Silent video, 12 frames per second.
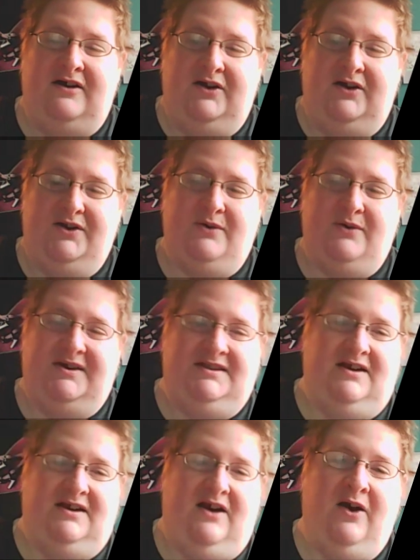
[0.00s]
note in
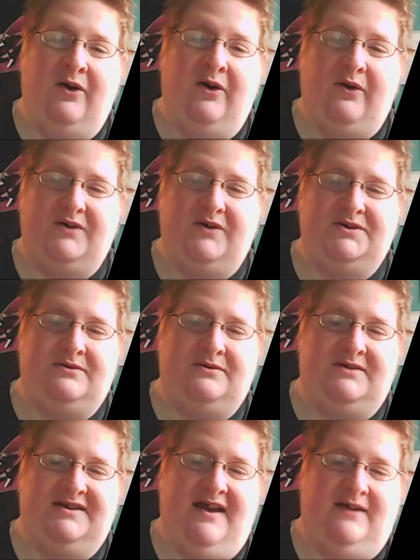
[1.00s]
there. We're also
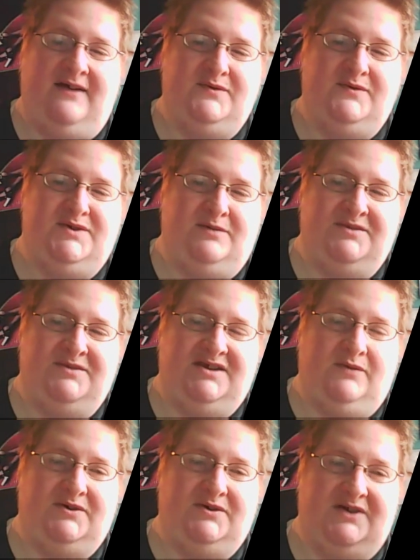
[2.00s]
going to have some
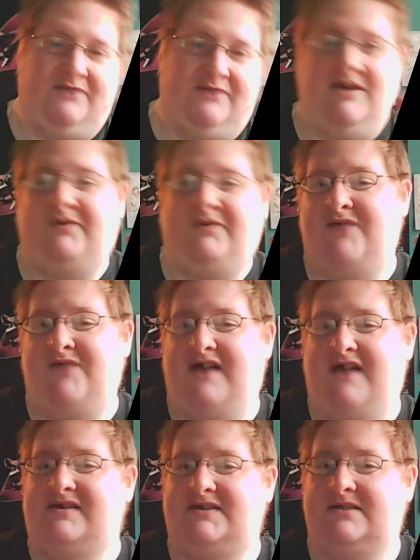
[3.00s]
Silver's Unraveling
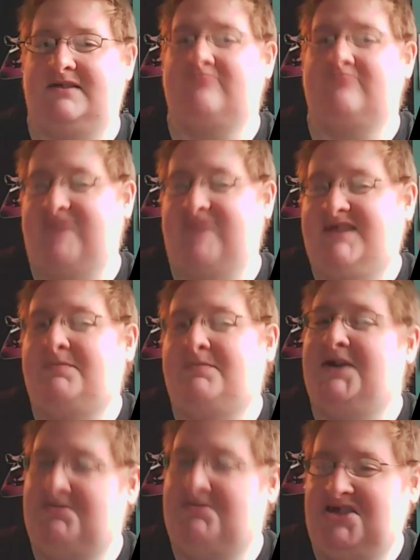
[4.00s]
Fast. That's
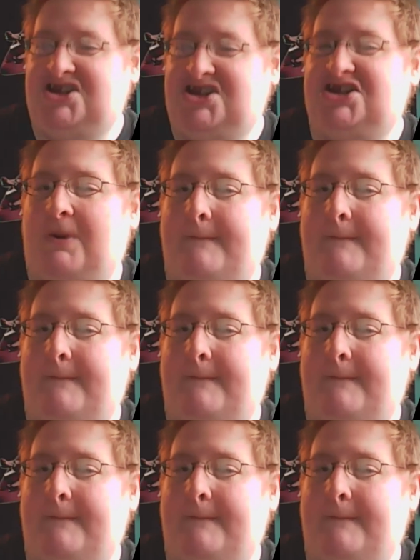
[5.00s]
pretty much,